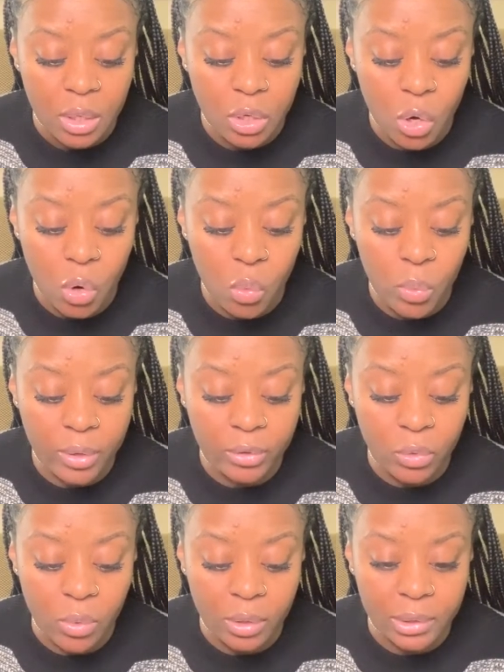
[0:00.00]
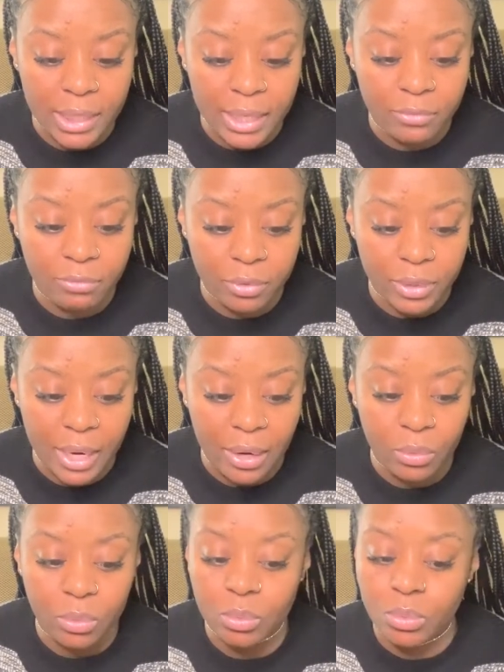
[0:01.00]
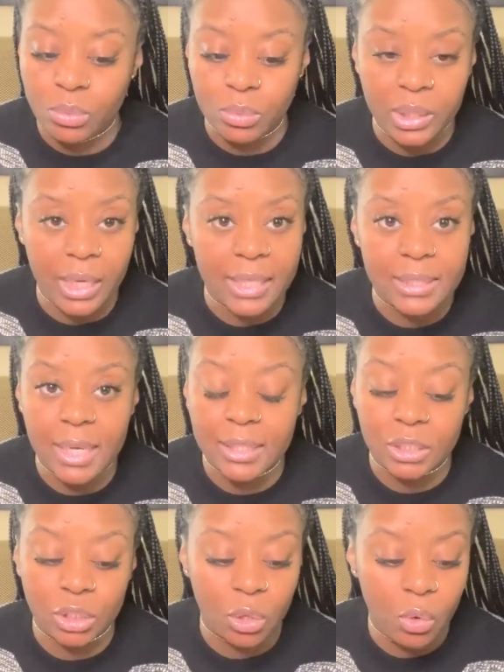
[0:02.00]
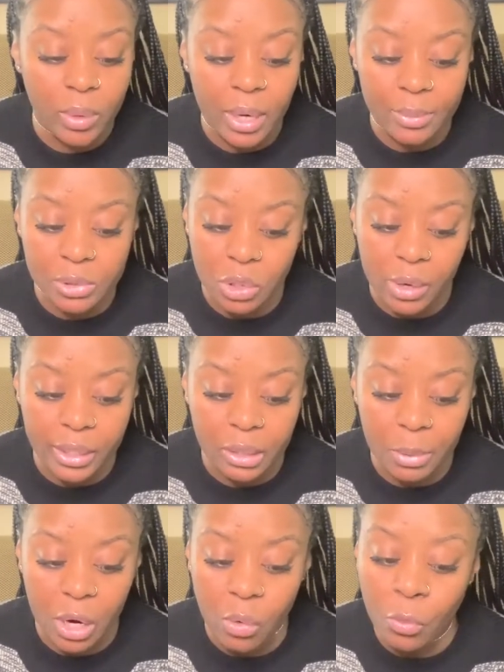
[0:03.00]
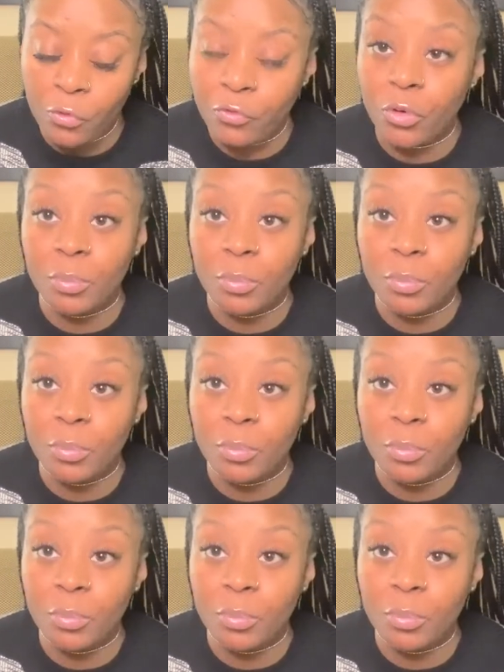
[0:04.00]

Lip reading: Go where you are led for now. Ooh, yes, that's so what I was talking about, for